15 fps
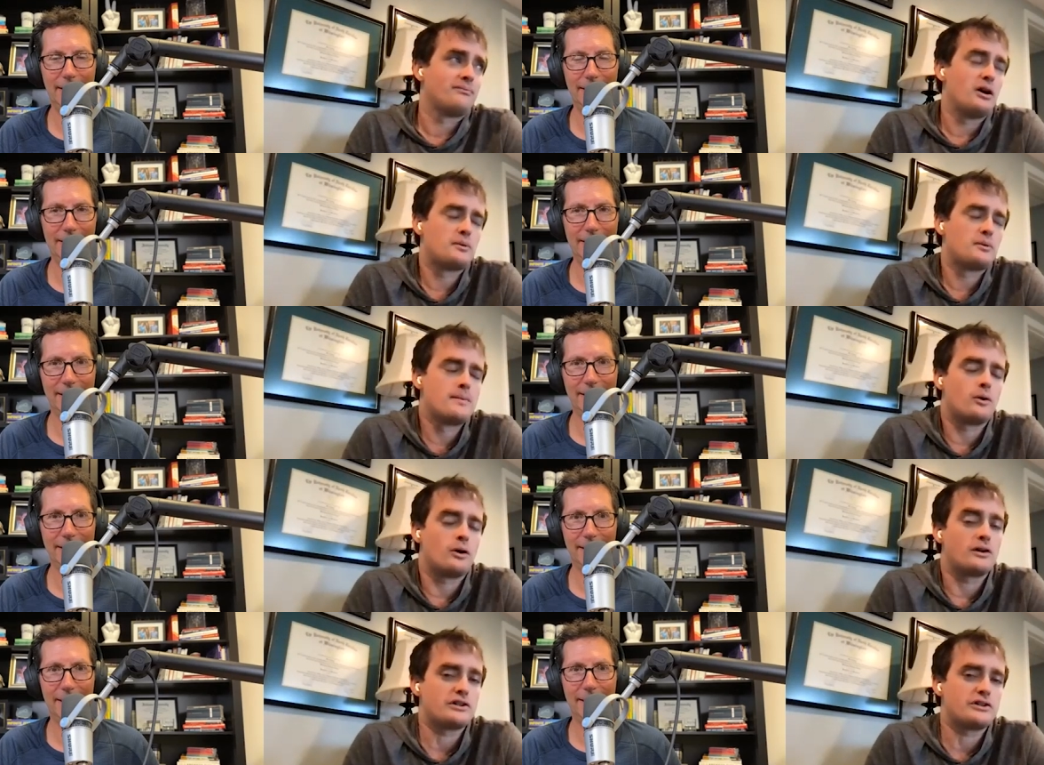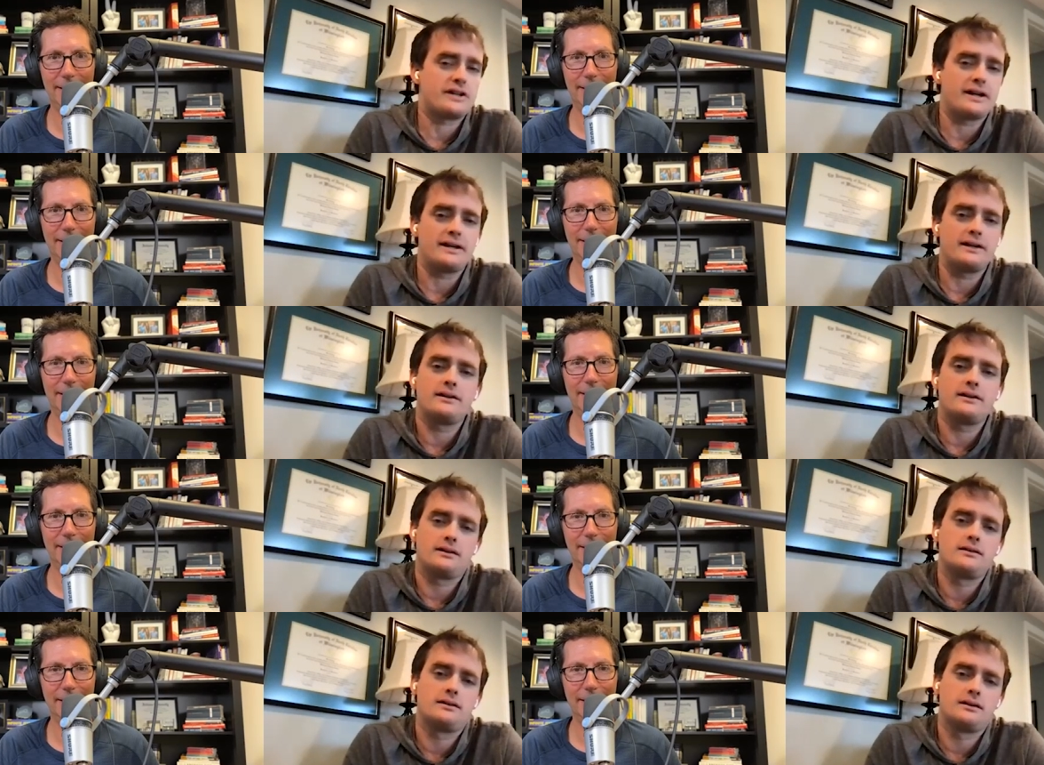Speaker 1: most people
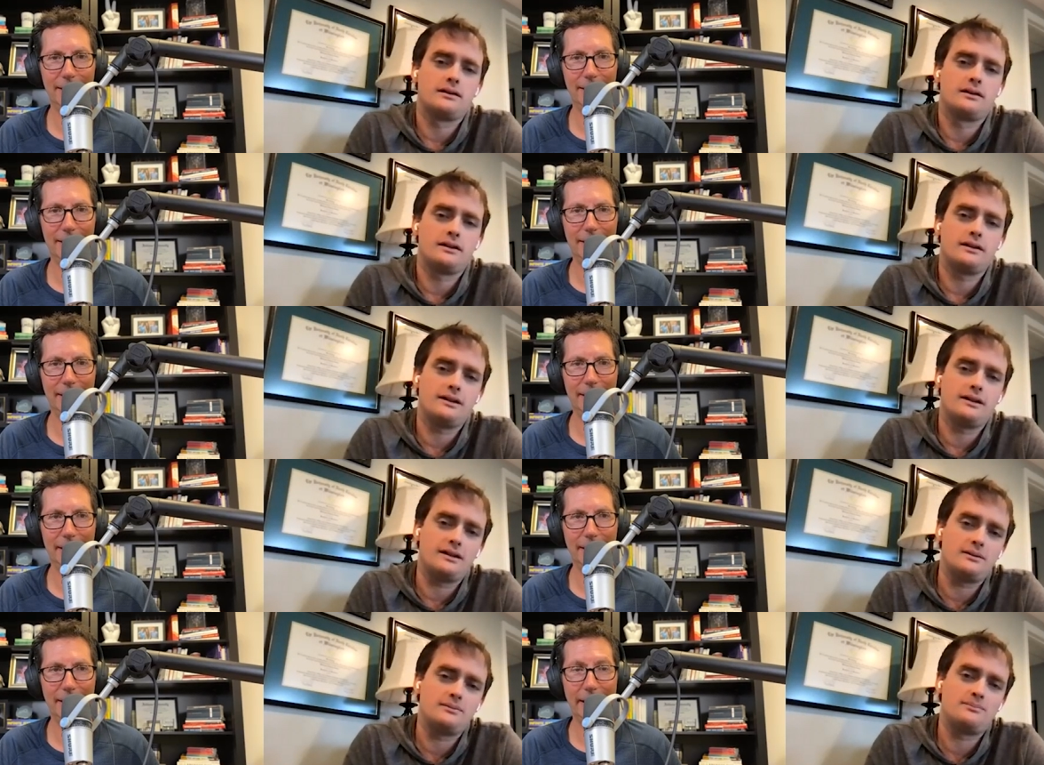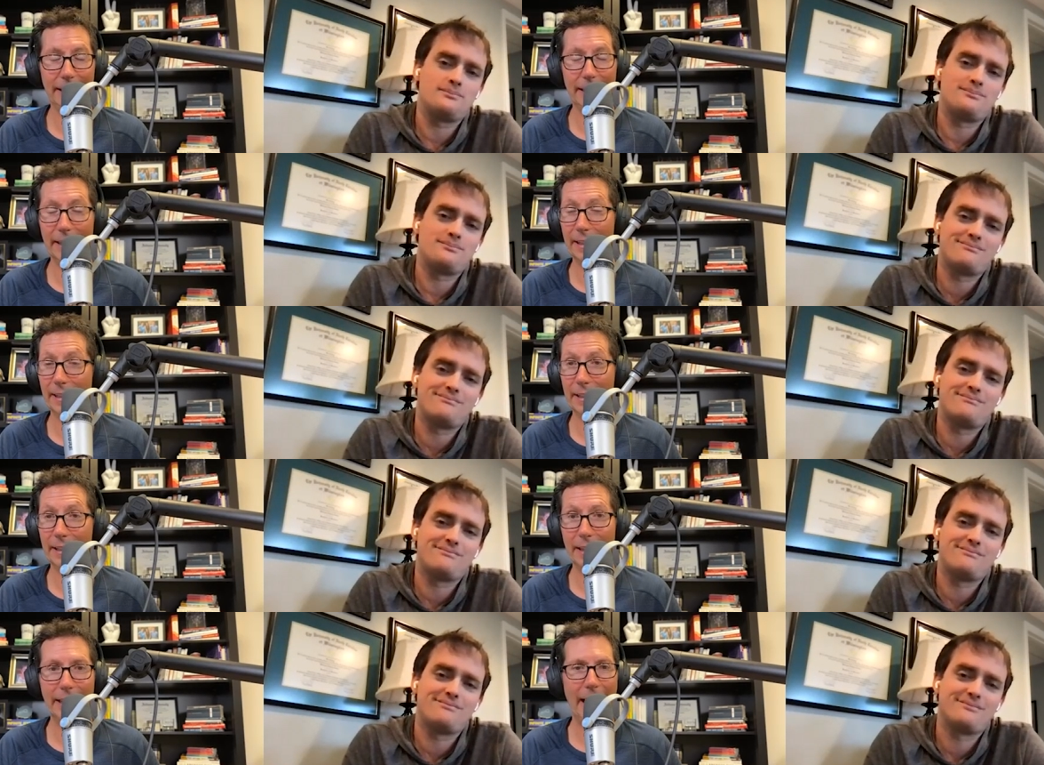understand, you know.
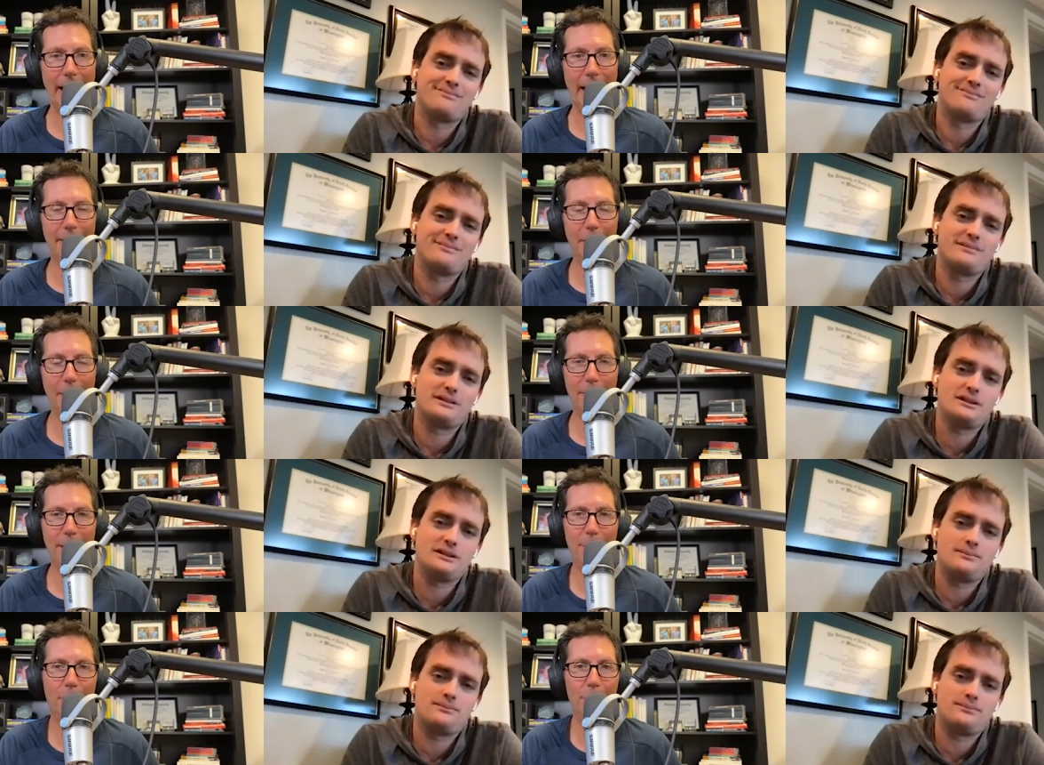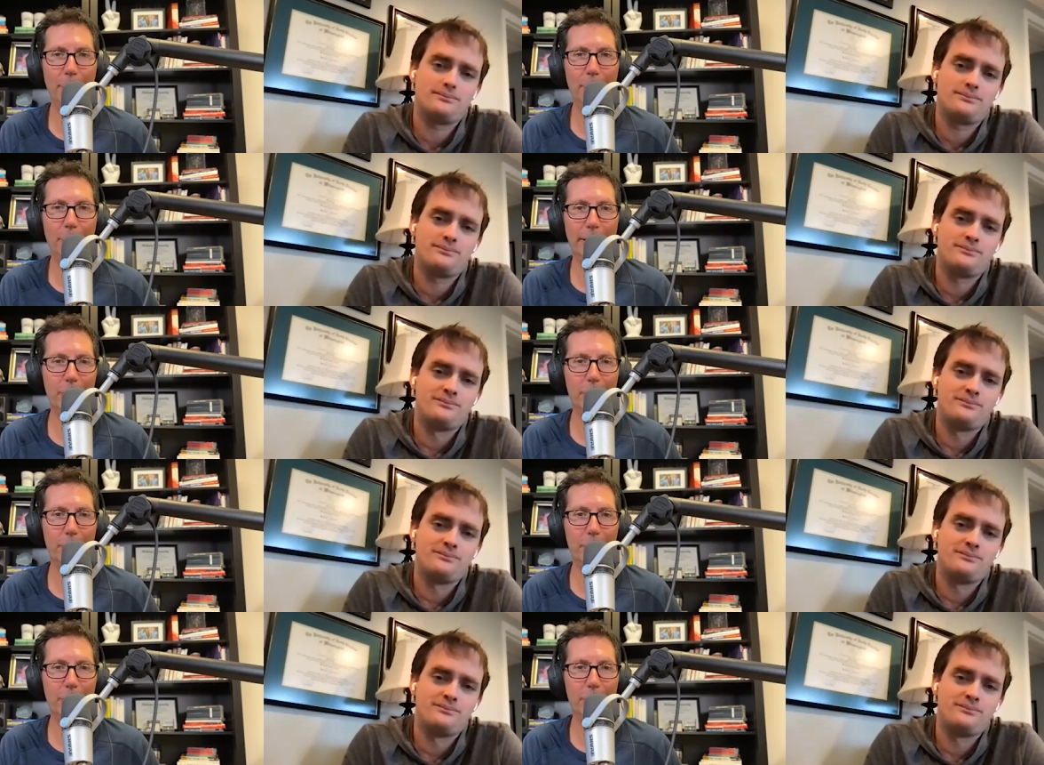
Speaker 2: Yeah, no, people are really